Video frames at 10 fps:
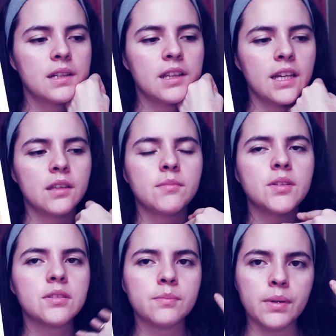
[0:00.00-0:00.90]
Like the
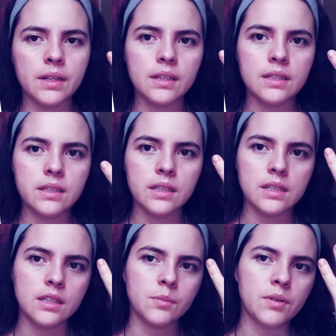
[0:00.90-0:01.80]
most abundance that a
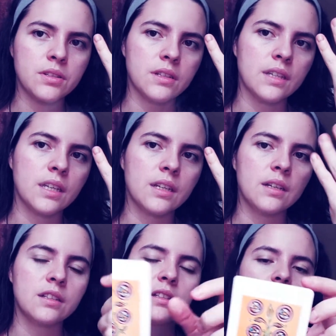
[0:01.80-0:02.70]
single person can
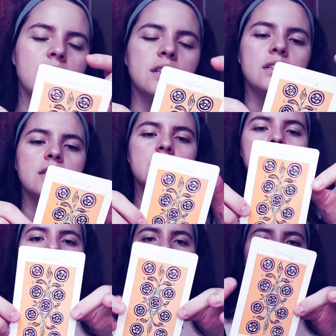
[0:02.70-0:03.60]

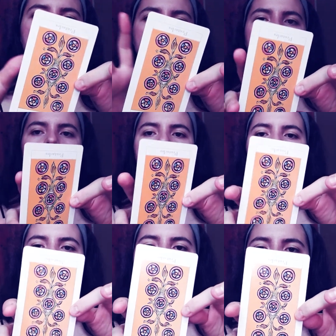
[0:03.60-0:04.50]
create on their
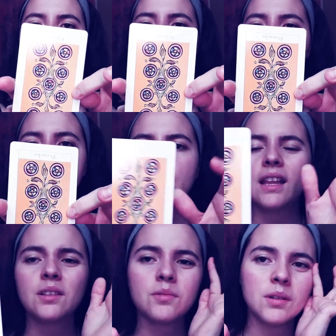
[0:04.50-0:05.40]
own. And
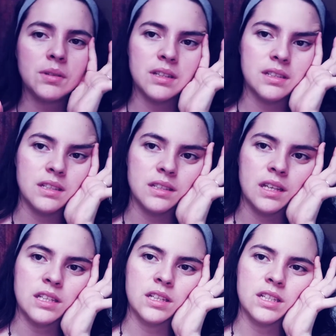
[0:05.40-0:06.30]
that's really what this is.
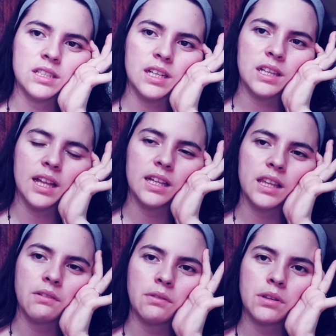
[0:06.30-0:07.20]
It's that like
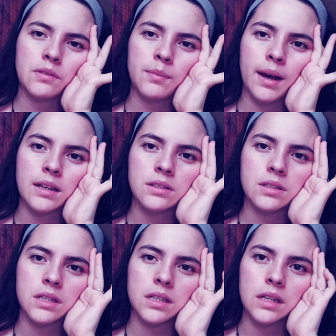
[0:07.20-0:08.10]
level of
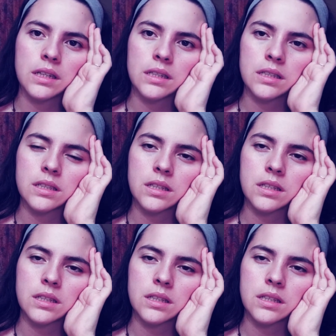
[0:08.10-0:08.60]
mastery and